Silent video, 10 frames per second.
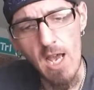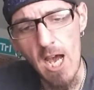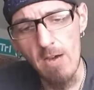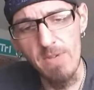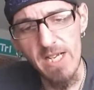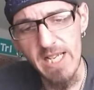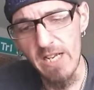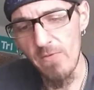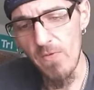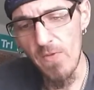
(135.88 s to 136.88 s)
It
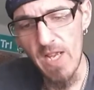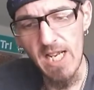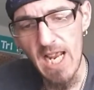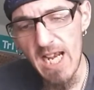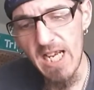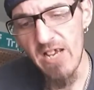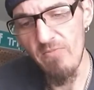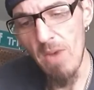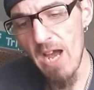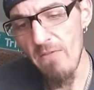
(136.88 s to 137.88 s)
didn't fit any
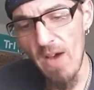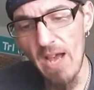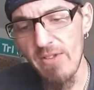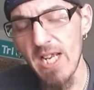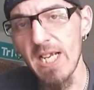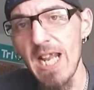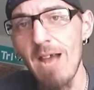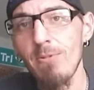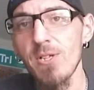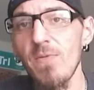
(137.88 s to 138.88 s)
of my 510
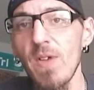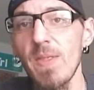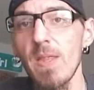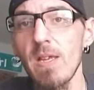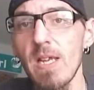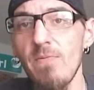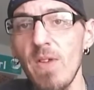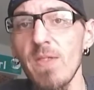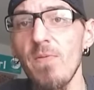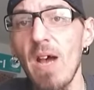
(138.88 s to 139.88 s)
adapters. It
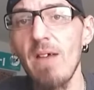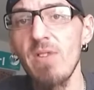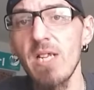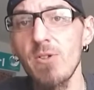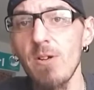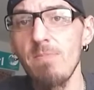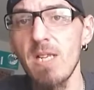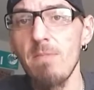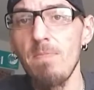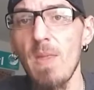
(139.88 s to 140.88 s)
fit the 510 drip
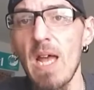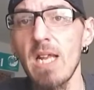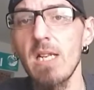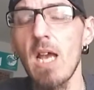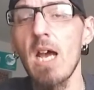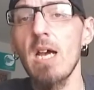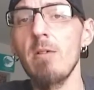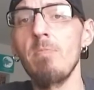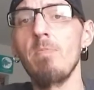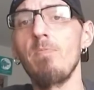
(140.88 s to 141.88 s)
tip that
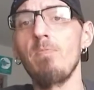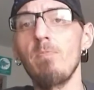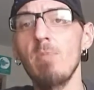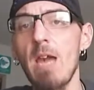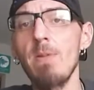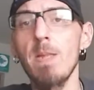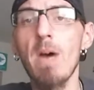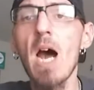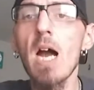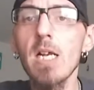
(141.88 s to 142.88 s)
came in the
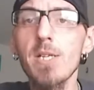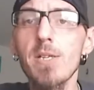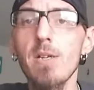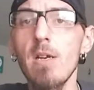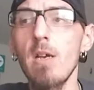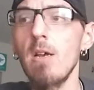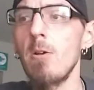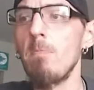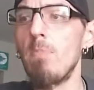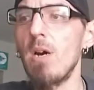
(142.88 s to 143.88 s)
box.
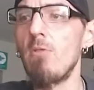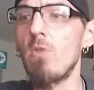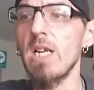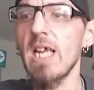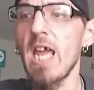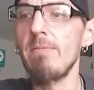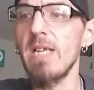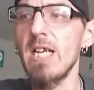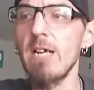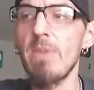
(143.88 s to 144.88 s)
But when it came
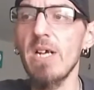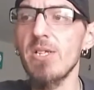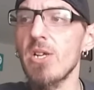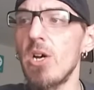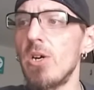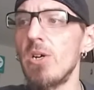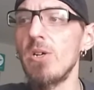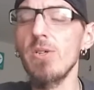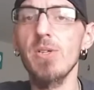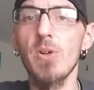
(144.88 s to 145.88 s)
to any of my
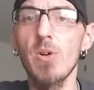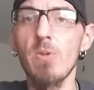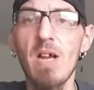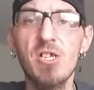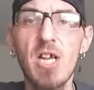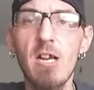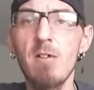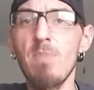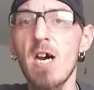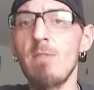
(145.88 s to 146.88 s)
skulls or my
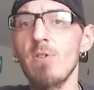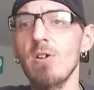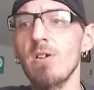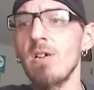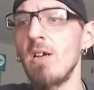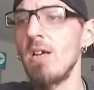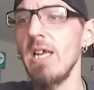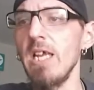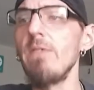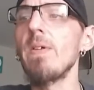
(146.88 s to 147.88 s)
cherry bomber,
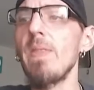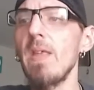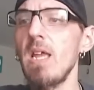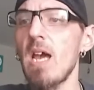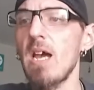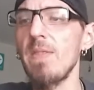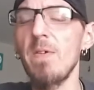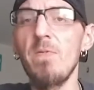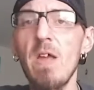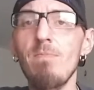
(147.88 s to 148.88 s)
even the
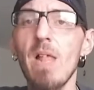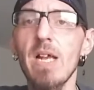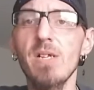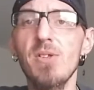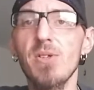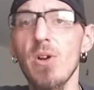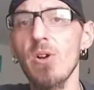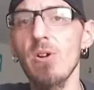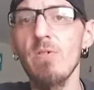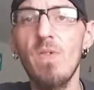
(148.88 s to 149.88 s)
Vape Like a
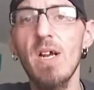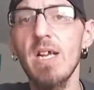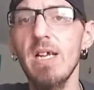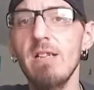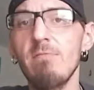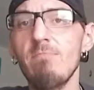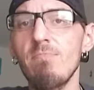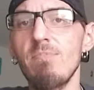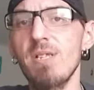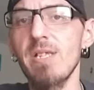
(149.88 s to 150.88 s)
Sir
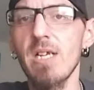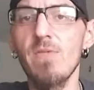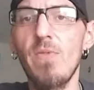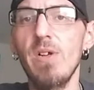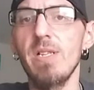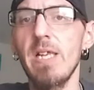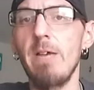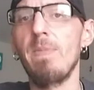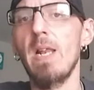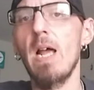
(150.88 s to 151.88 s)
fucking 6-foot
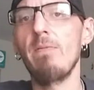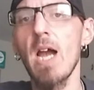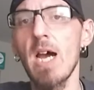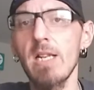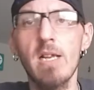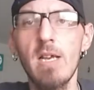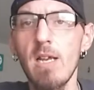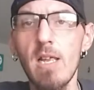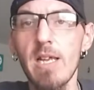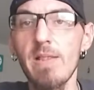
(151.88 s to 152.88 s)
tip that I've got,
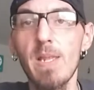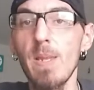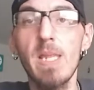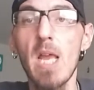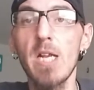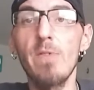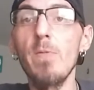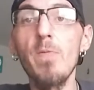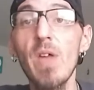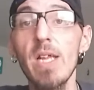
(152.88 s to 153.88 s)
none of
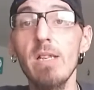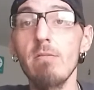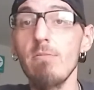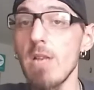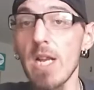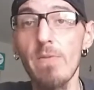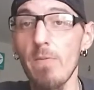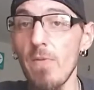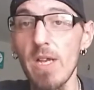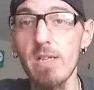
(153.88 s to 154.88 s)
them fit. None of
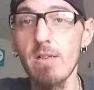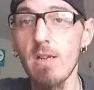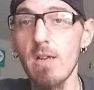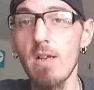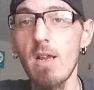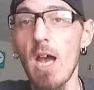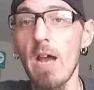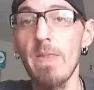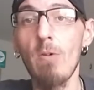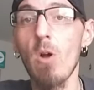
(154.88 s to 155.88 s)
them fit.
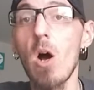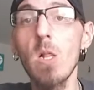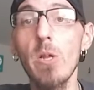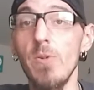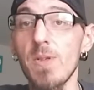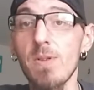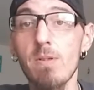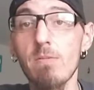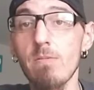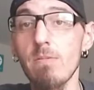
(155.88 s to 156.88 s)
They were all
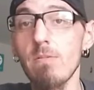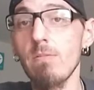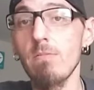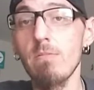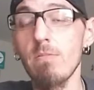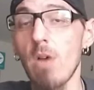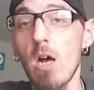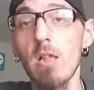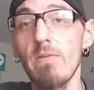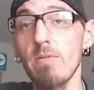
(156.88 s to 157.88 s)
loose.
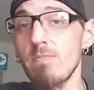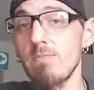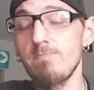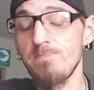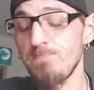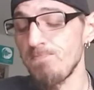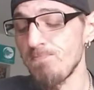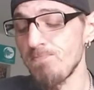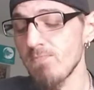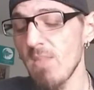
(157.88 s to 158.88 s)
All of them.
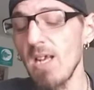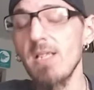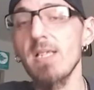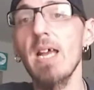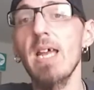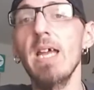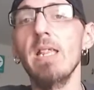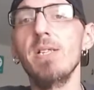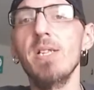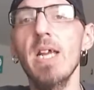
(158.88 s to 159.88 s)
It's like, hey,
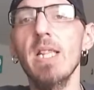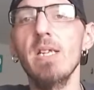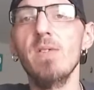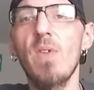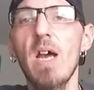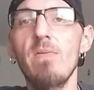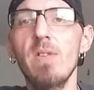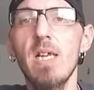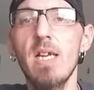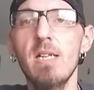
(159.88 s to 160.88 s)
let's take this
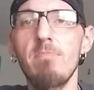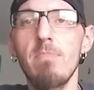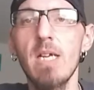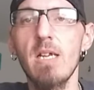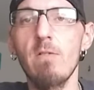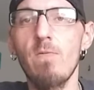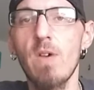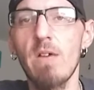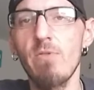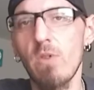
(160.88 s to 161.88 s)
510 and make it
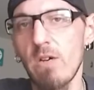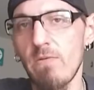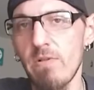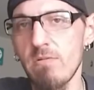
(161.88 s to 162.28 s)
512.